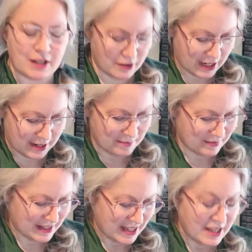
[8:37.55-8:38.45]
Okay,
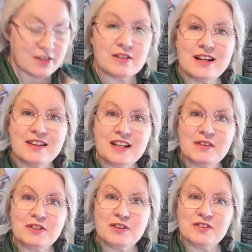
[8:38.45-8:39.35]
so now that
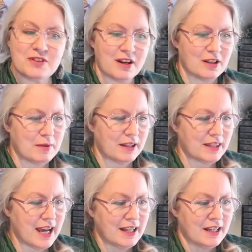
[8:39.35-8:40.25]
I've told you all about
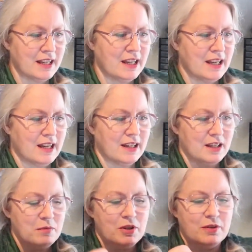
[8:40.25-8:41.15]
that, I
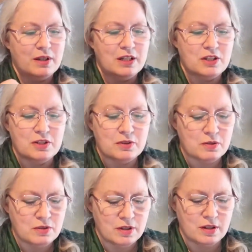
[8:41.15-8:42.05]
am going
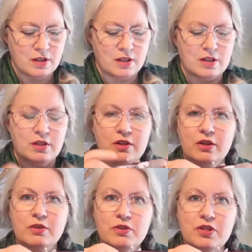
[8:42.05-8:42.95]
to
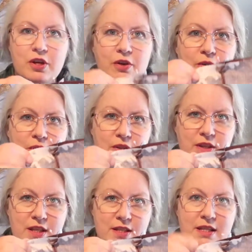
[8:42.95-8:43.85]
go sew
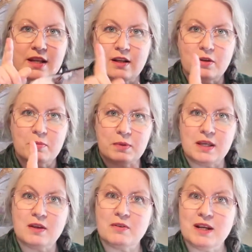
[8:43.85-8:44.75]
these, and I'll
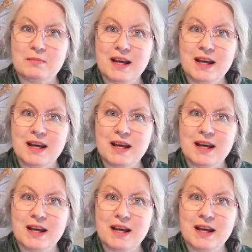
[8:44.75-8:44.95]
be right